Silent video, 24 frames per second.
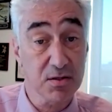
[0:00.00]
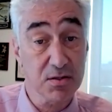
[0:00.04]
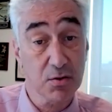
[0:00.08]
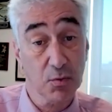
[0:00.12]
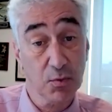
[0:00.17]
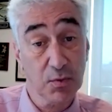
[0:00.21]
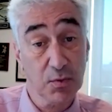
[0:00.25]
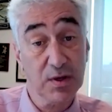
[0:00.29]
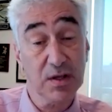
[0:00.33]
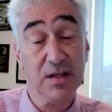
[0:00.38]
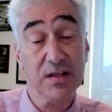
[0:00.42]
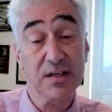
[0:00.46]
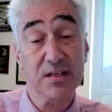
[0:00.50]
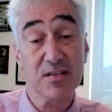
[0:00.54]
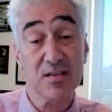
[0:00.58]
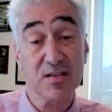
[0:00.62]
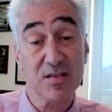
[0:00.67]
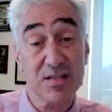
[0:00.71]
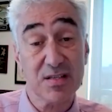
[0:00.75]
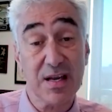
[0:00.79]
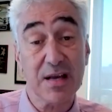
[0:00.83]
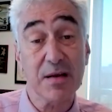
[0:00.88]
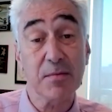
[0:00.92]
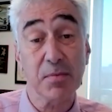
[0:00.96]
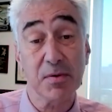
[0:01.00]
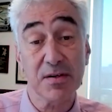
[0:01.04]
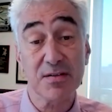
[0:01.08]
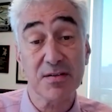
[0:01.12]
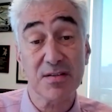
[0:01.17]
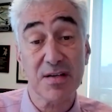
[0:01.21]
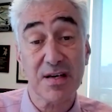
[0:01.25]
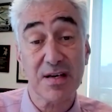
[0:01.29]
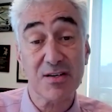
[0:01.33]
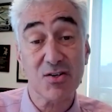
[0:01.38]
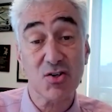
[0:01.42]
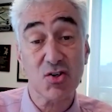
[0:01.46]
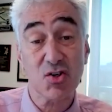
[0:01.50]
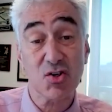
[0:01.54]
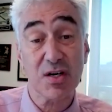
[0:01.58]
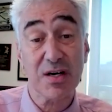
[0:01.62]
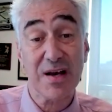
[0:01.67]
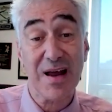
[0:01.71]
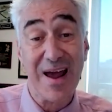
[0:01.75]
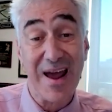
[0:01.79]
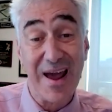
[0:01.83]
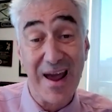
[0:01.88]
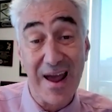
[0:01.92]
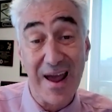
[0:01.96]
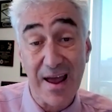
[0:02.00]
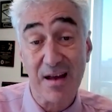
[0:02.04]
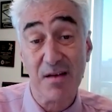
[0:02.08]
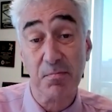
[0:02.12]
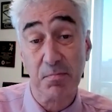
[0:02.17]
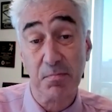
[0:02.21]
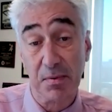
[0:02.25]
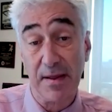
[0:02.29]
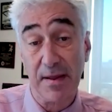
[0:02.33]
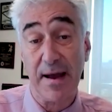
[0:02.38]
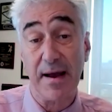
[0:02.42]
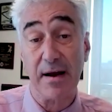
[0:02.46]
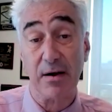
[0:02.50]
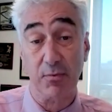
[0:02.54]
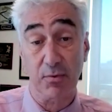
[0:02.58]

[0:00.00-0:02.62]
So really stabilization and plaque